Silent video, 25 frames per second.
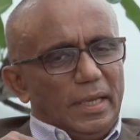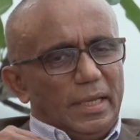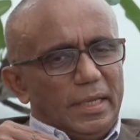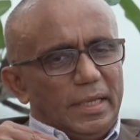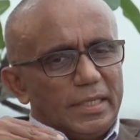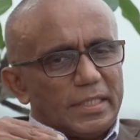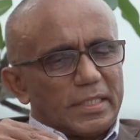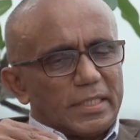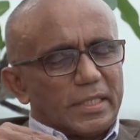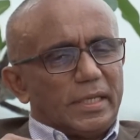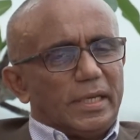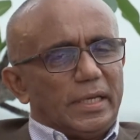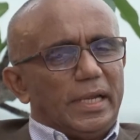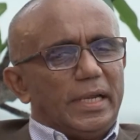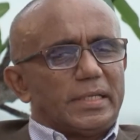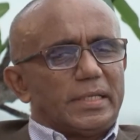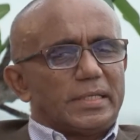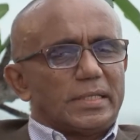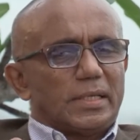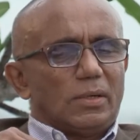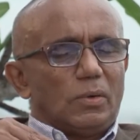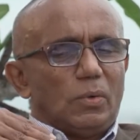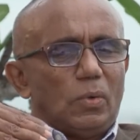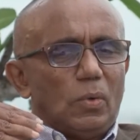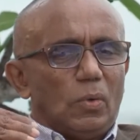it
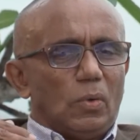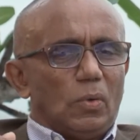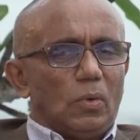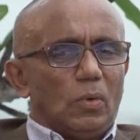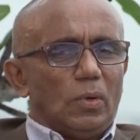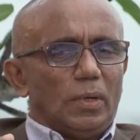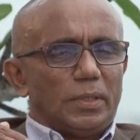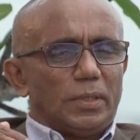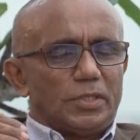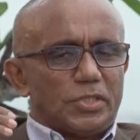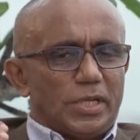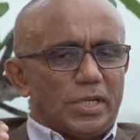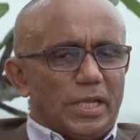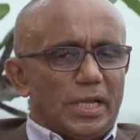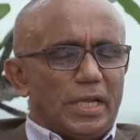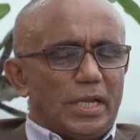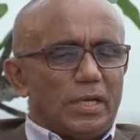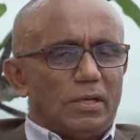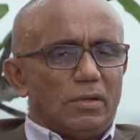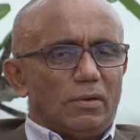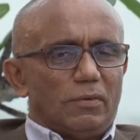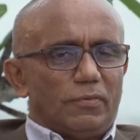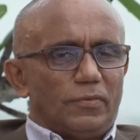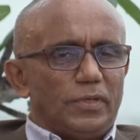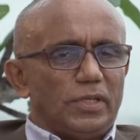creates a whole
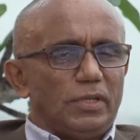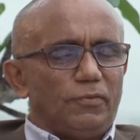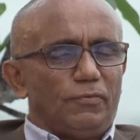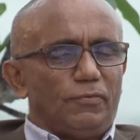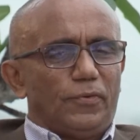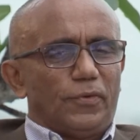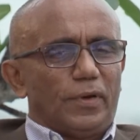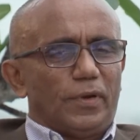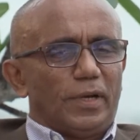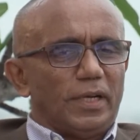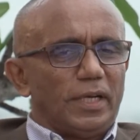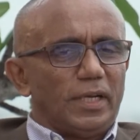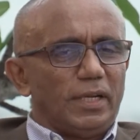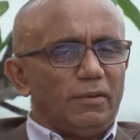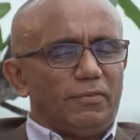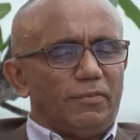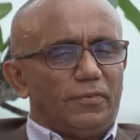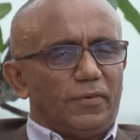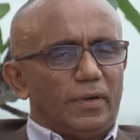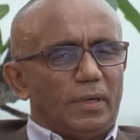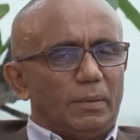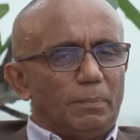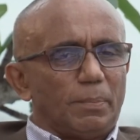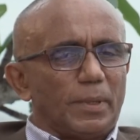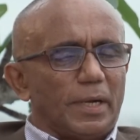chain of
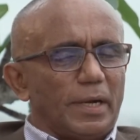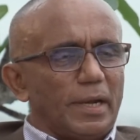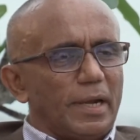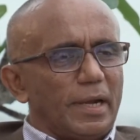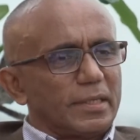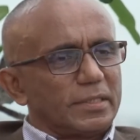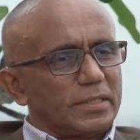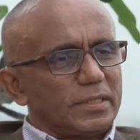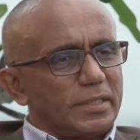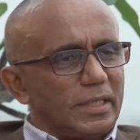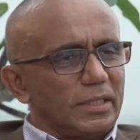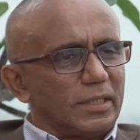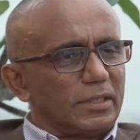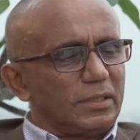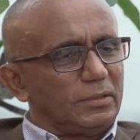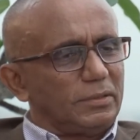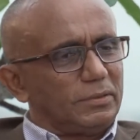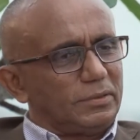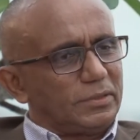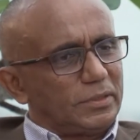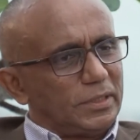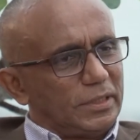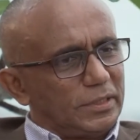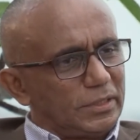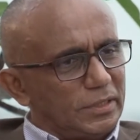different products and
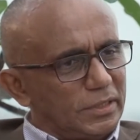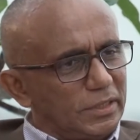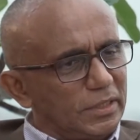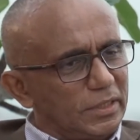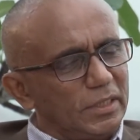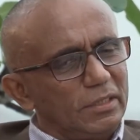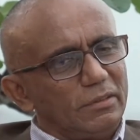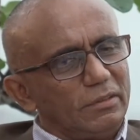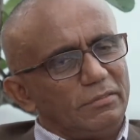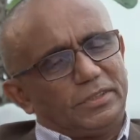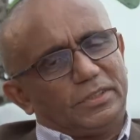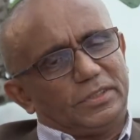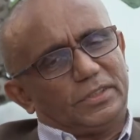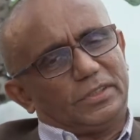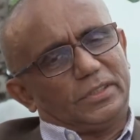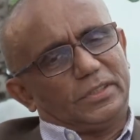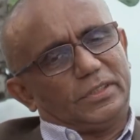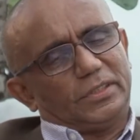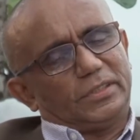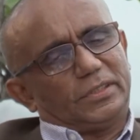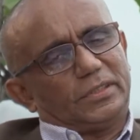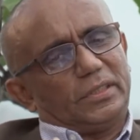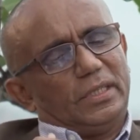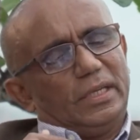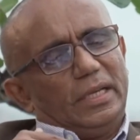goods and
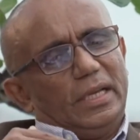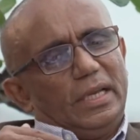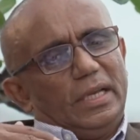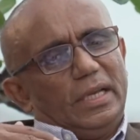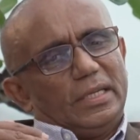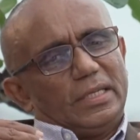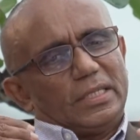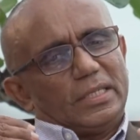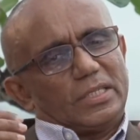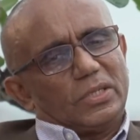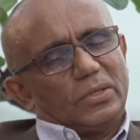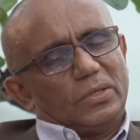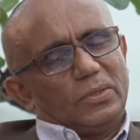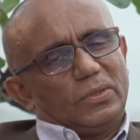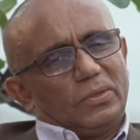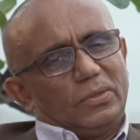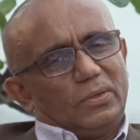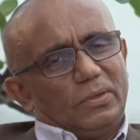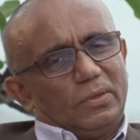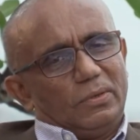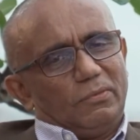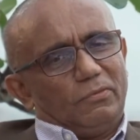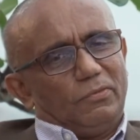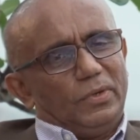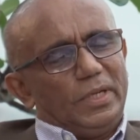services. So
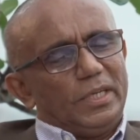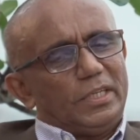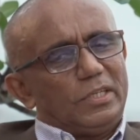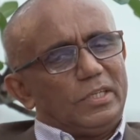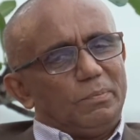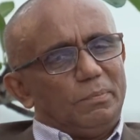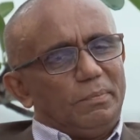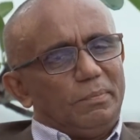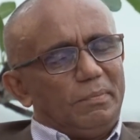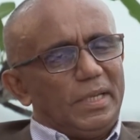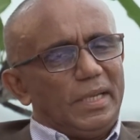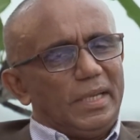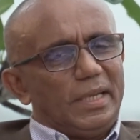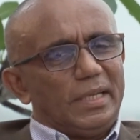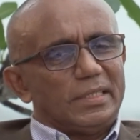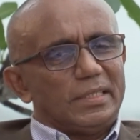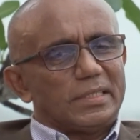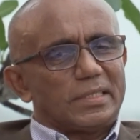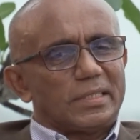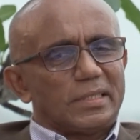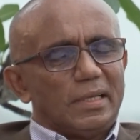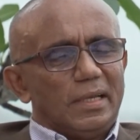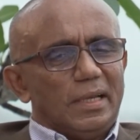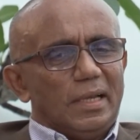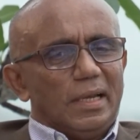which
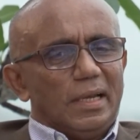means